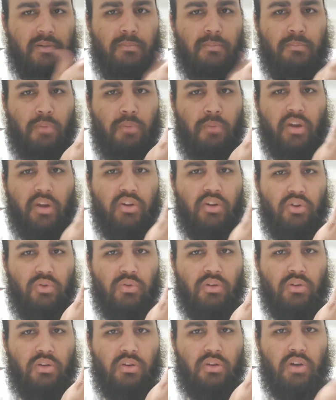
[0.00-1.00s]
Mark and Luke
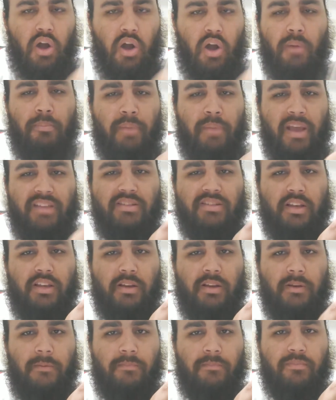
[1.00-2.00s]
are
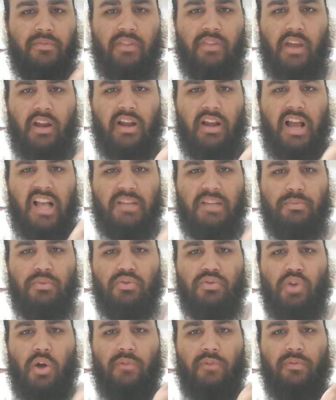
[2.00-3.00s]
basing their gospels
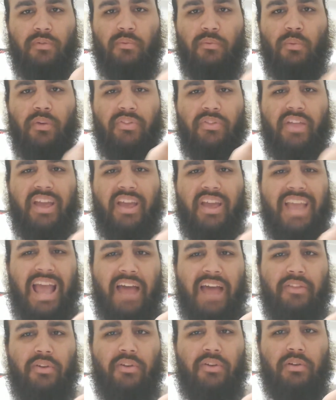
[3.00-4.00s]
off of what they
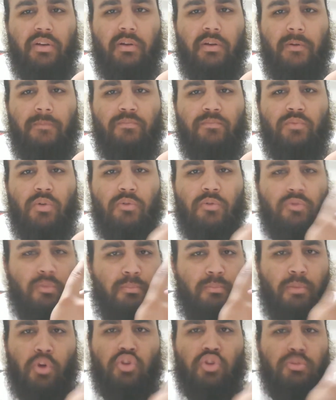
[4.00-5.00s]
gathered from
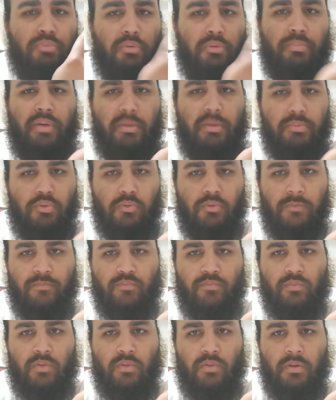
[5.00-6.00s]
multiple people.
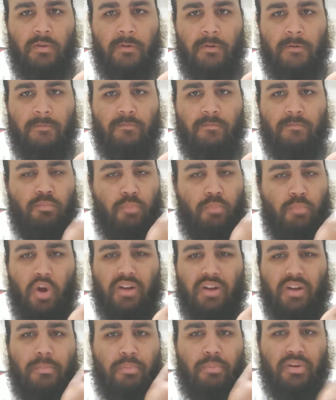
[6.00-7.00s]

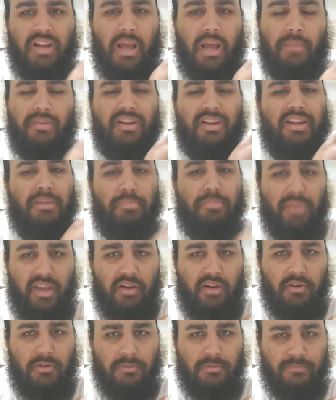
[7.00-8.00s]
Mark, predominantly
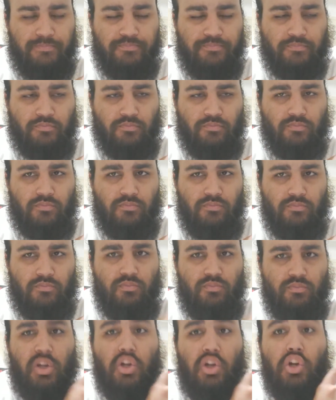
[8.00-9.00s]
Peter.
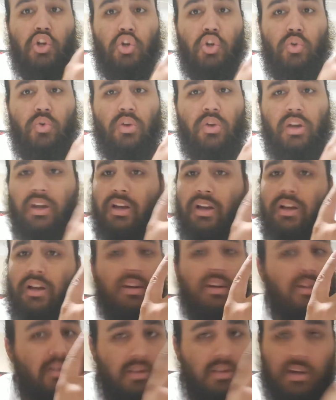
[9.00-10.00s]
Luke,
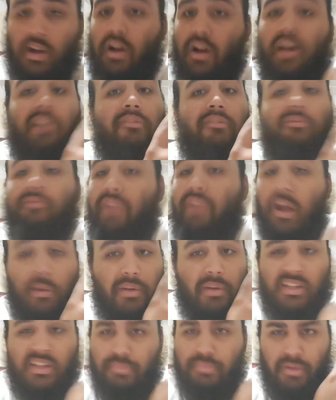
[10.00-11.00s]

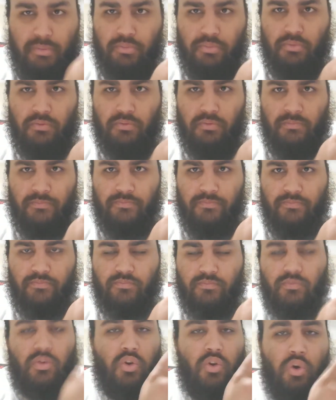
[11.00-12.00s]
various people
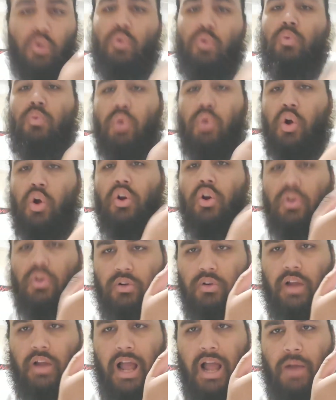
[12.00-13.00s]
who were
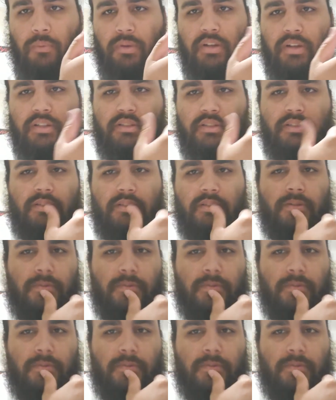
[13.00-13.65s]
eyewitnesses.